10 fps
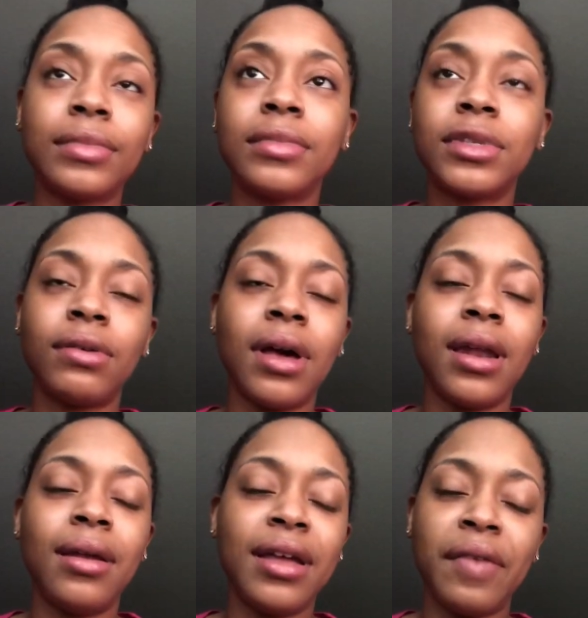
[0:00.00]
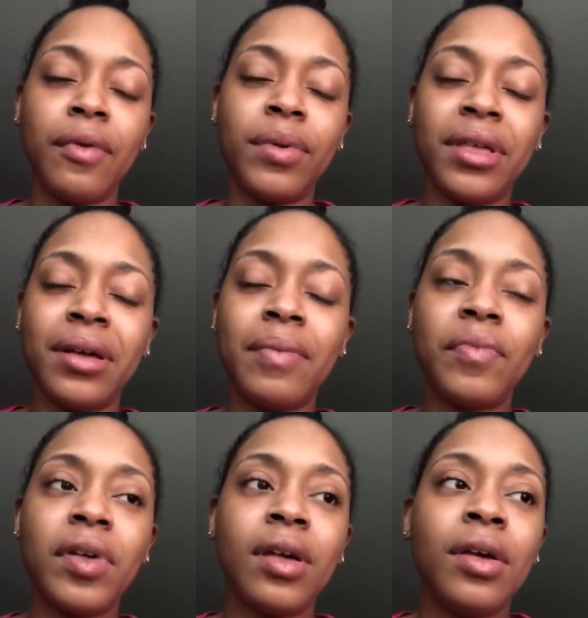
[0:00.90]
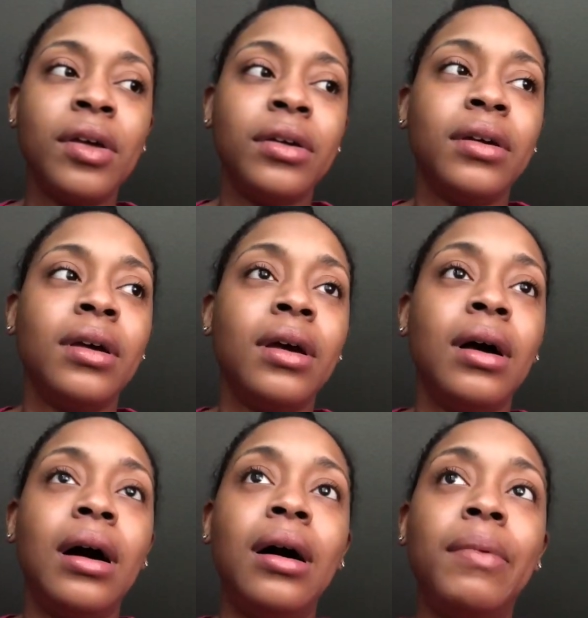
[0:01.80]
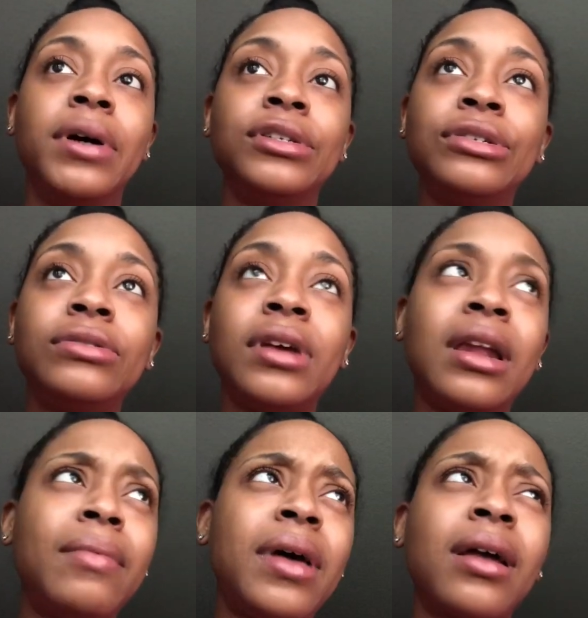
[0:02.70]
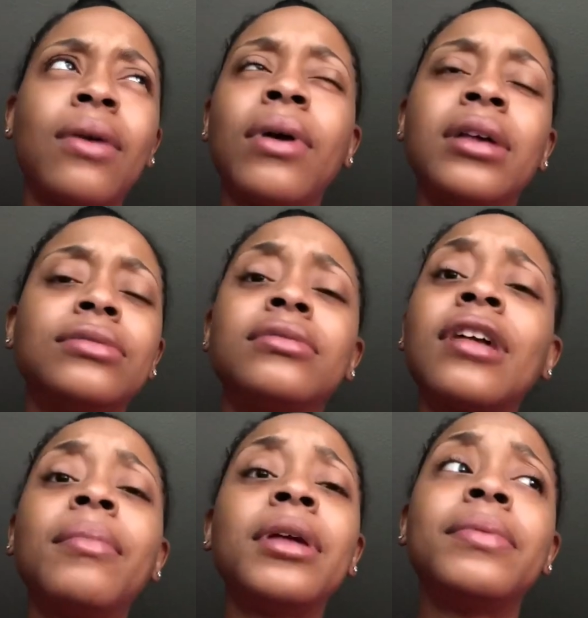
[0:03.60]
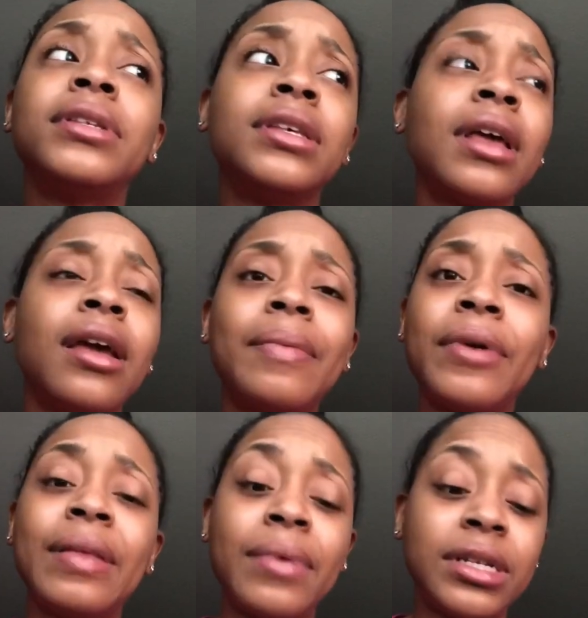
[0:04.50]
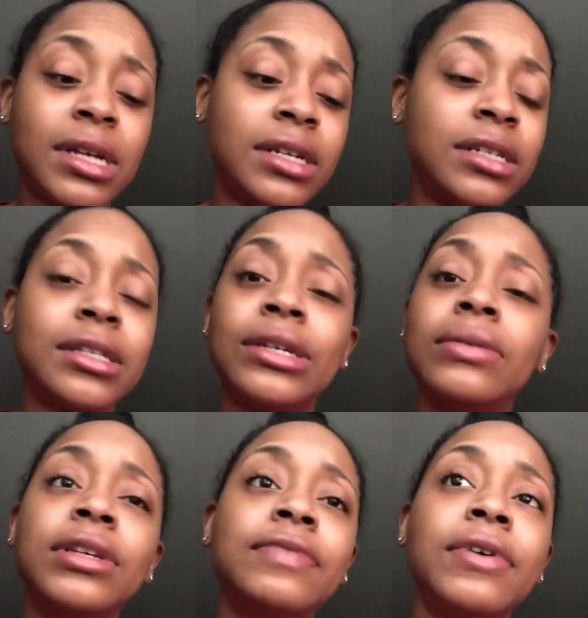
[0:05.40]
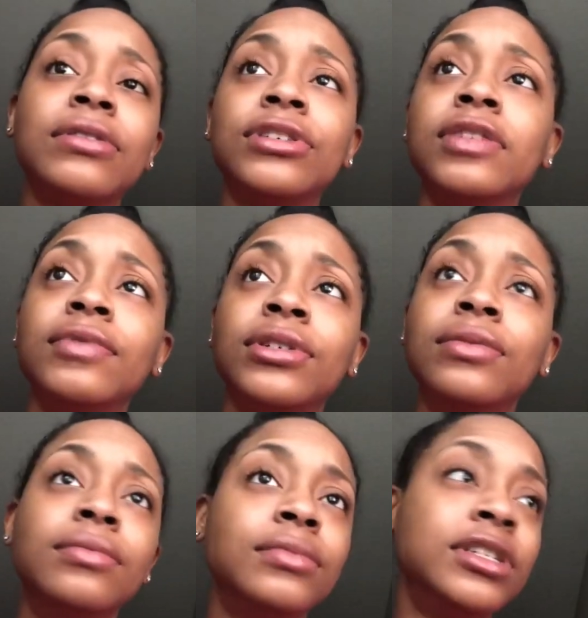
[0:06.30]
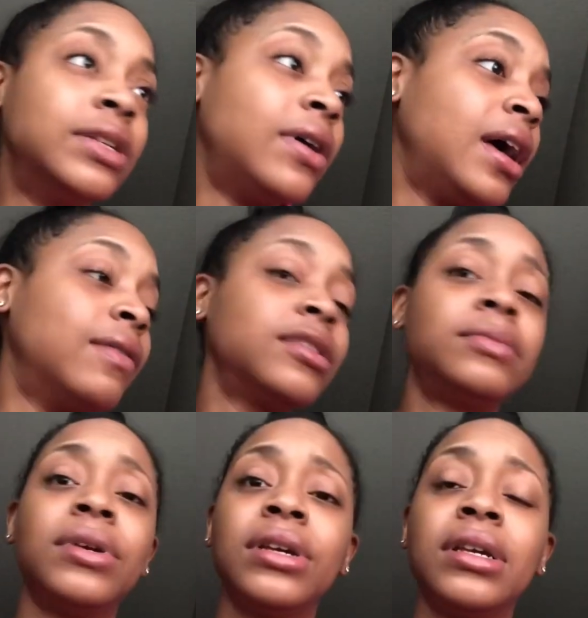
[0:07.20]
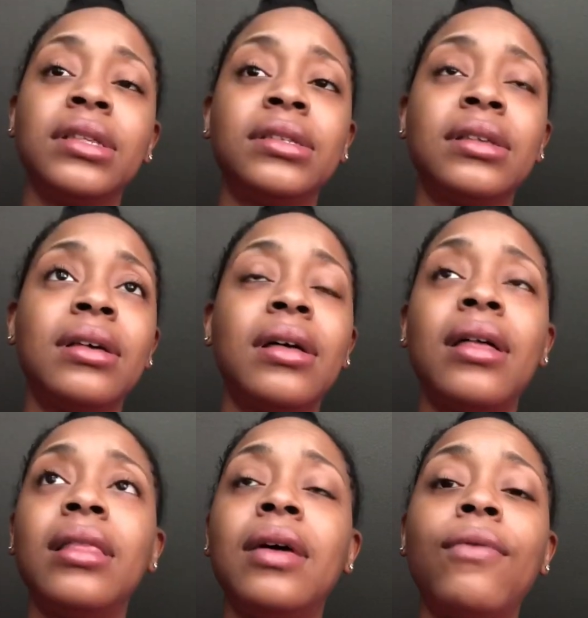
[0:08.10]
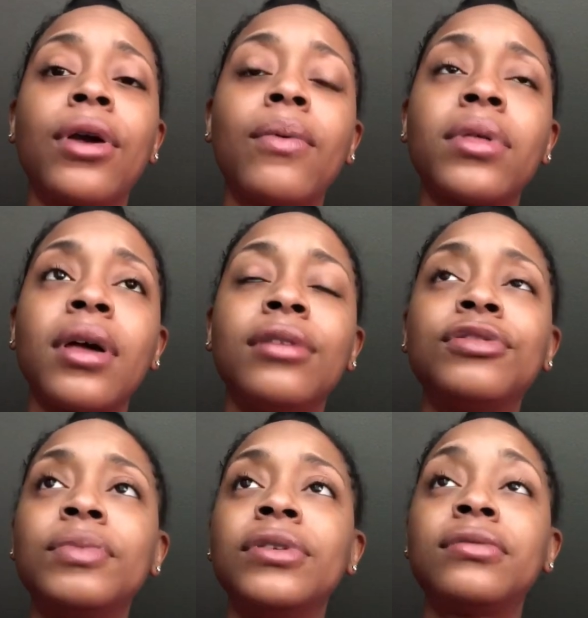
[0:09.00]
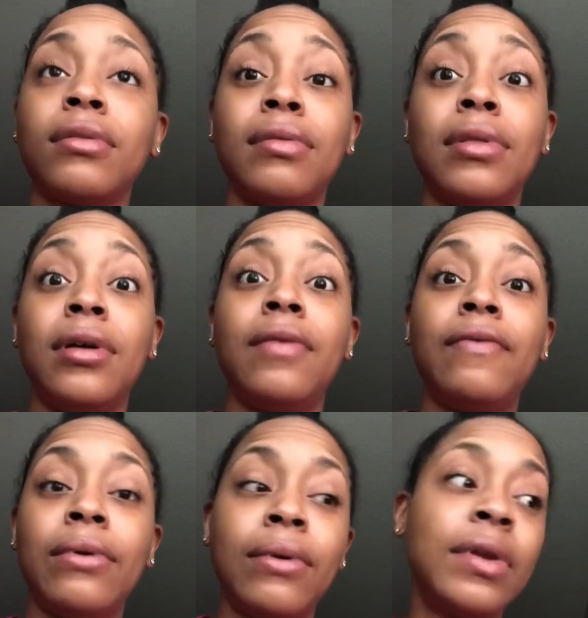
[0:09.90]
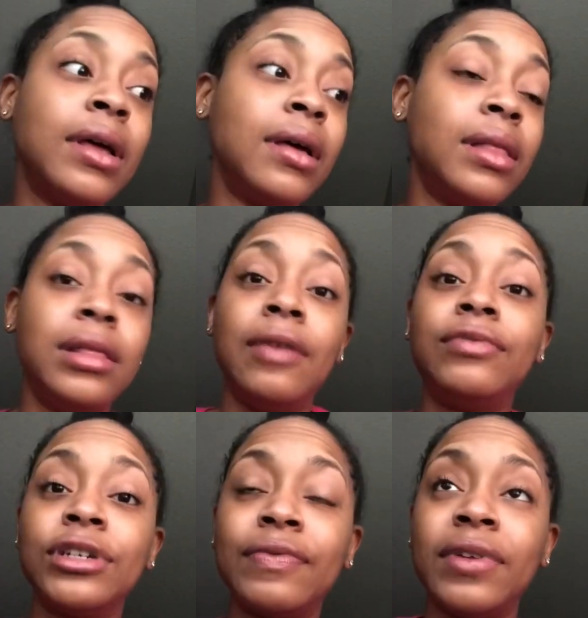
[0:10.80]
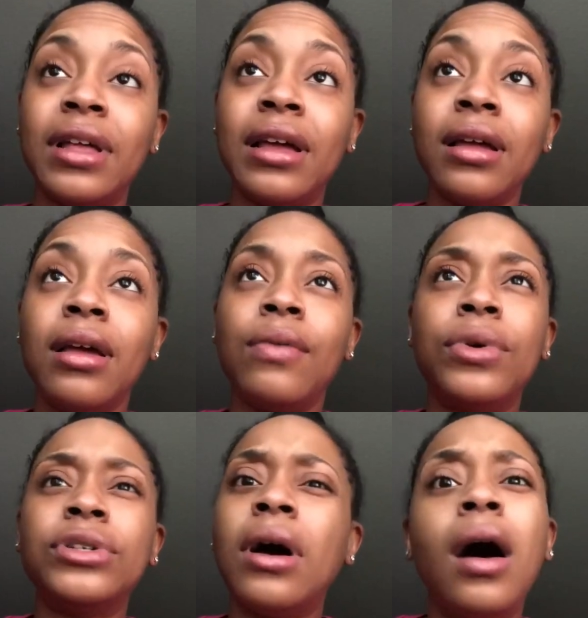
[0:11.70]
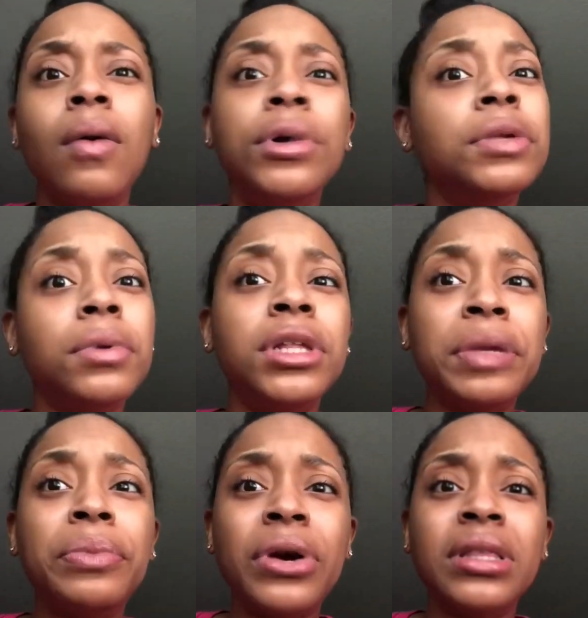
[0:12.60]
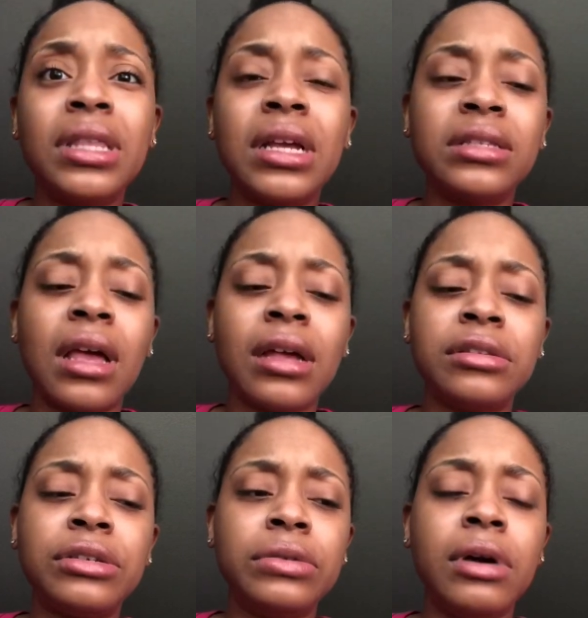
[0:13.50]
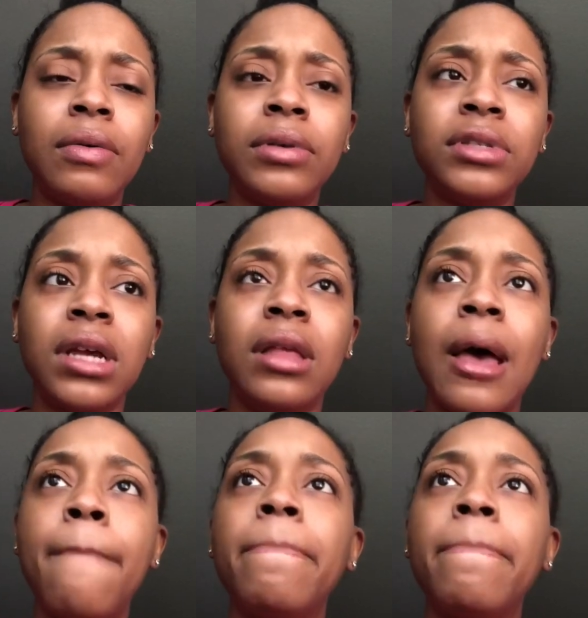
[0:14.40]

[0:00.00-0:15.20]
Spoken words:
So I had an interview with him on Tuesday, and I'm like, okay, so it's gonna be a piece of cake, pretty much. I just killed this first interview. You know, I have experience, love working with customers, love food, love Chick-Fil-A, which are all really, really important things, guys, too. I will say that.